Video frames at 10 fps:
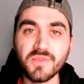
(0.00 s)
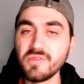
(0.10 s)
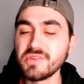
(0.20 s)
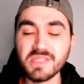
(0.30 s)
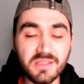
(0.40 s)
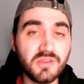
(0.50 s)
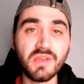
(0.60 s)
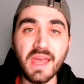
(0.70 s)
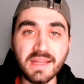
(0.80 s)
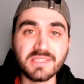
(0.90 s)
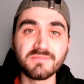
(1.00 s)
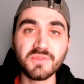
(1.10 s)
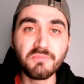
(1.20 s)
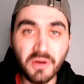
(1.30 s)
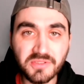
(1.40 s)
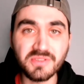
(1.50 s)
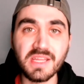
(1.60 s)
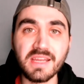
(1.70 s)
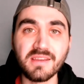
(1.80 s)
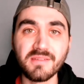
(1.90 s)
You just you can't. You bottled
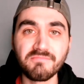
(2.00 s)
it.